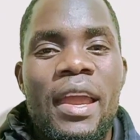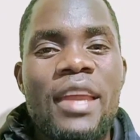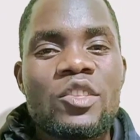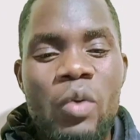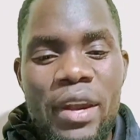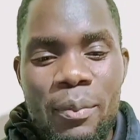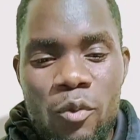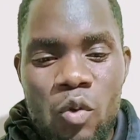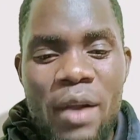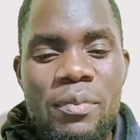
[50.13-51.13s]
And so when
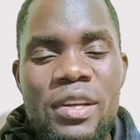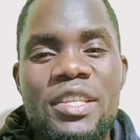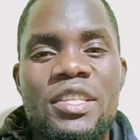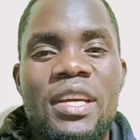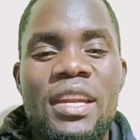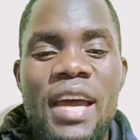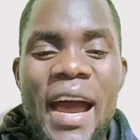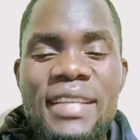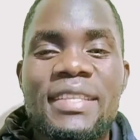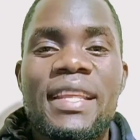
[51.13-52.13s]
one politician
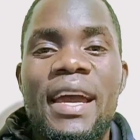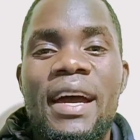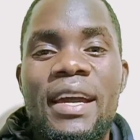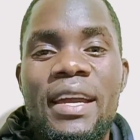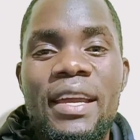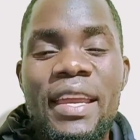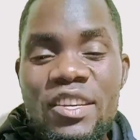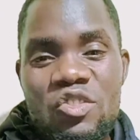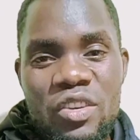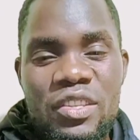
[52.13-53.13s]
has their
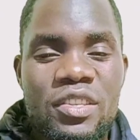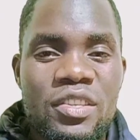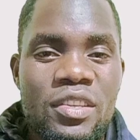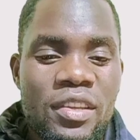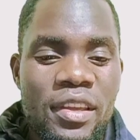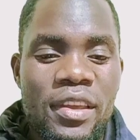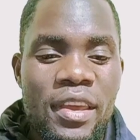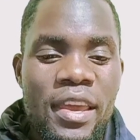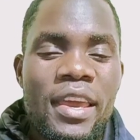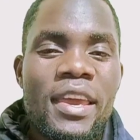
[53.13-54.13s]
interest,
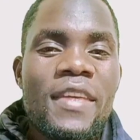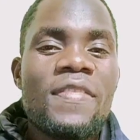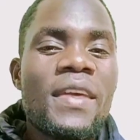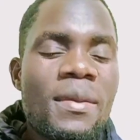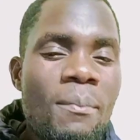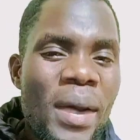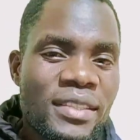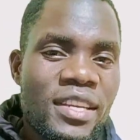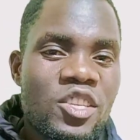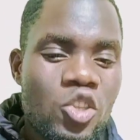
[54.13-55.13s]
they
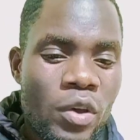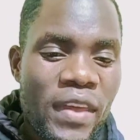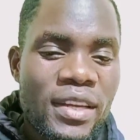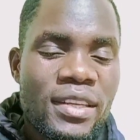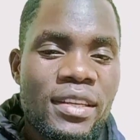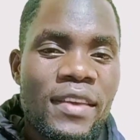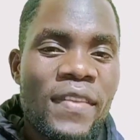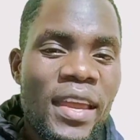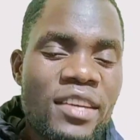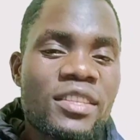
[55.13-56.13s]
must ensure that
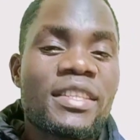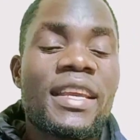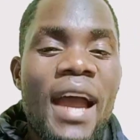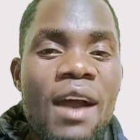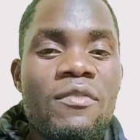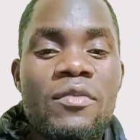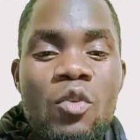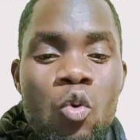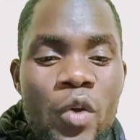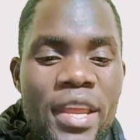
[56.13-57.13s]
the interest they have
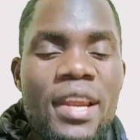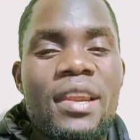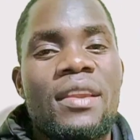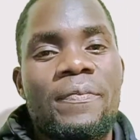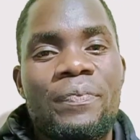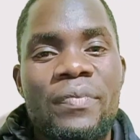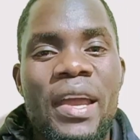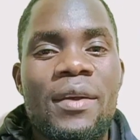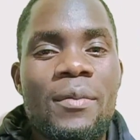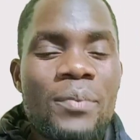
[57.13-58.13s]
will
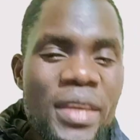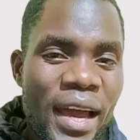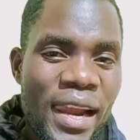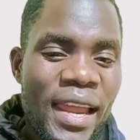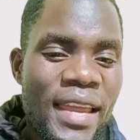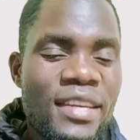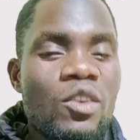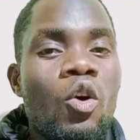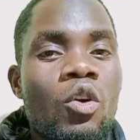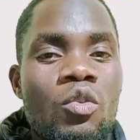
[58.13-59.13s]
be
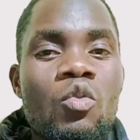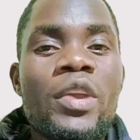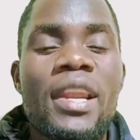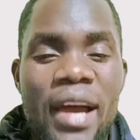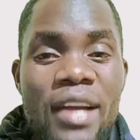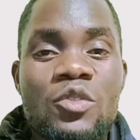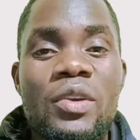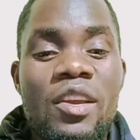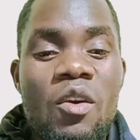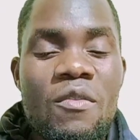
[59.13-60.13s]
aligned or will
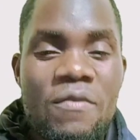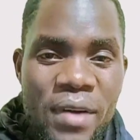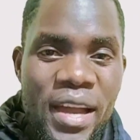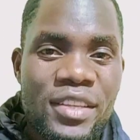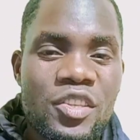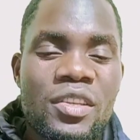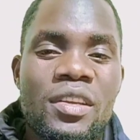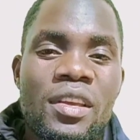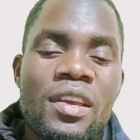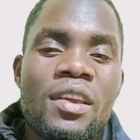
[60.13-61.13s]
actually converge
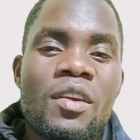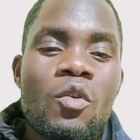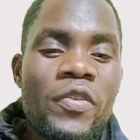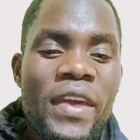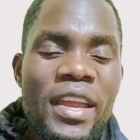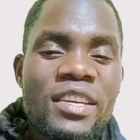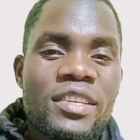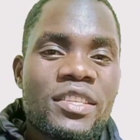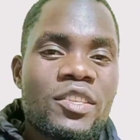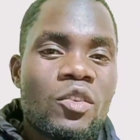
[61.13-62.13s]
with the
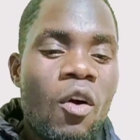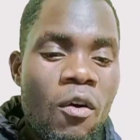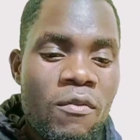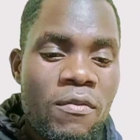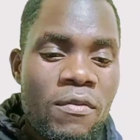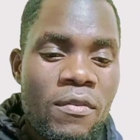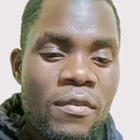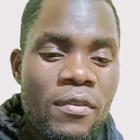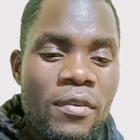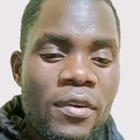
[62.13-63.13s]
interest of
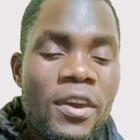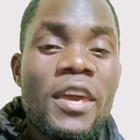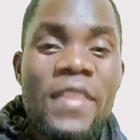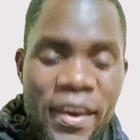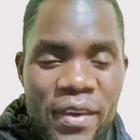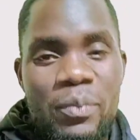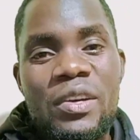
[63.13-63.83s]
the other